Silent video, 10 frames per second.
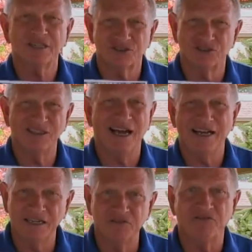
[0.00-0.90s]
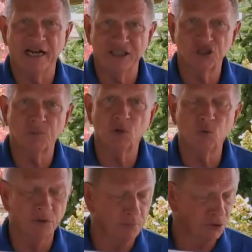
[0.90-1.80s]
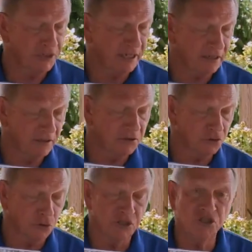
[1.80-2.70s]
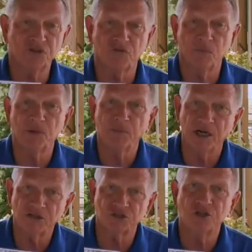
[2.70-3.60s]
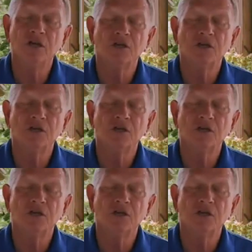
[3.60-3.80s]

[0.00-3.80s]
is not advisable when protecting the trees from the bucks.